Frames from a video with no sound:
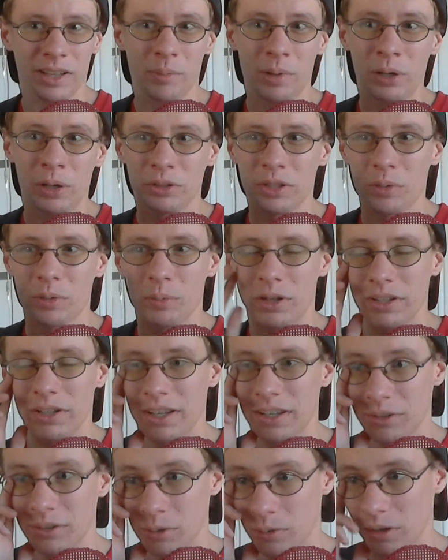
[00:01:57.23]
I posted one
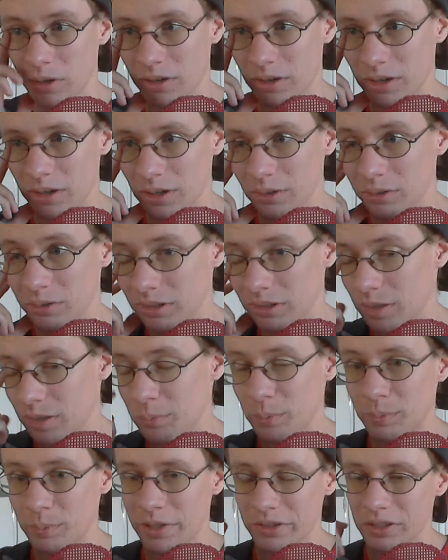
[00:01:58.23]
not too long ago, a
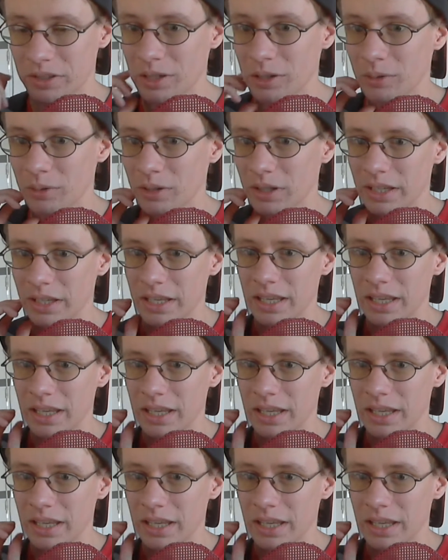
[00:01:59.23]
couple months ago,